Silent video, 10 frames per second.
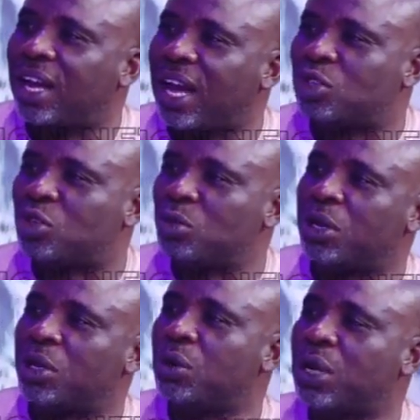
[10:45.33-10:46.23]
And
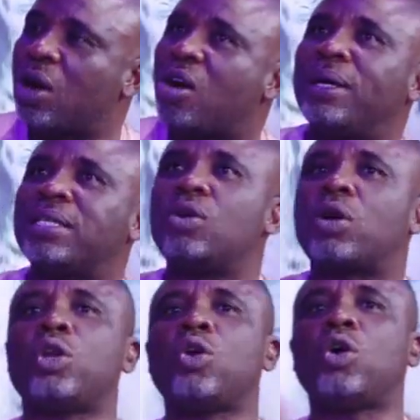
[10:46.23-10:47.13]
tomorrow you will now come and say,
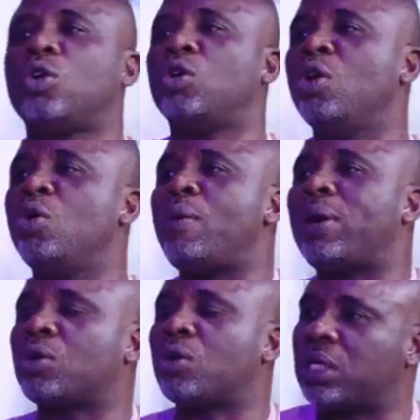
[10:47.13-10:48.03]
okay, no, we
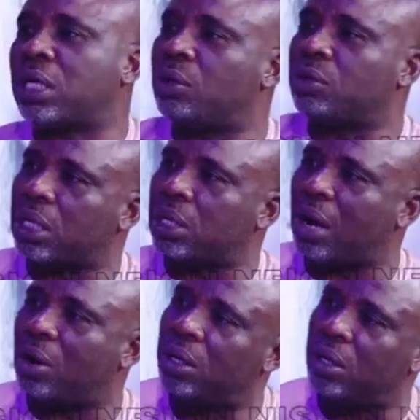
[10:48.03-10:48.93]
want to go there. They will tell you
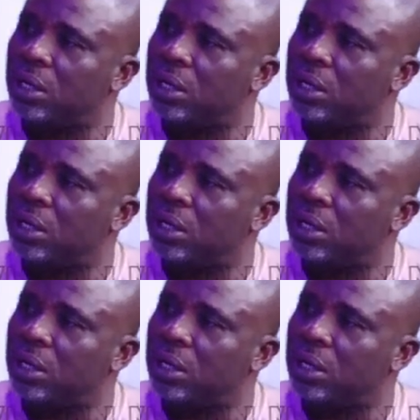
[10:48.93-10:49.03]
how.